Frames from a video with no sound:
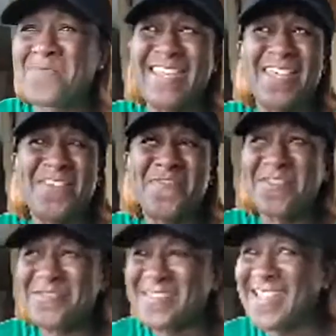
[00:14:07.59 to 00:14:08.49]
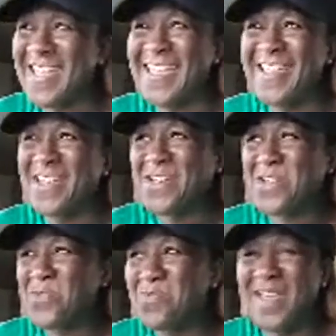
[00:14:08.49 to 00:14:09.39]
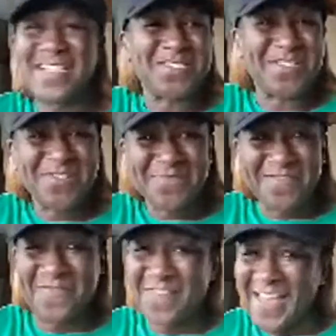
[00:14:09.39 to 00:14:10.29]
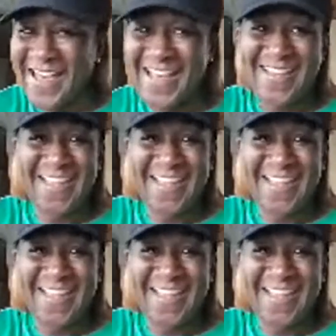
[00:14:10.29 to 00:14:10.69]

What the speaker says: and that first date, you made sure you was fly,